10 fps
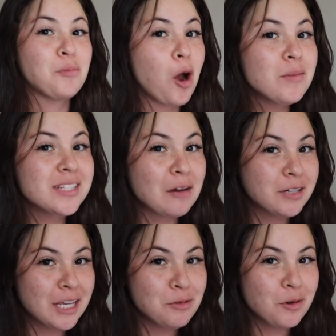promised I
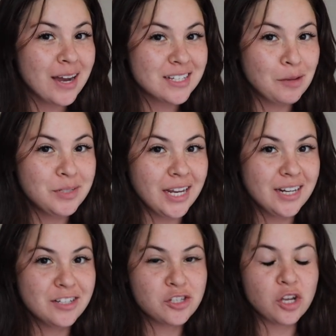would keep you guys
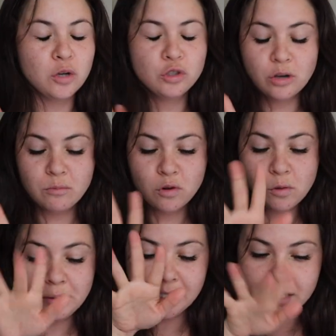updated, so drum
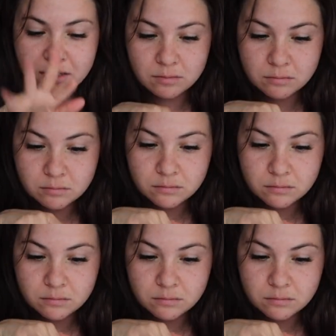roll please.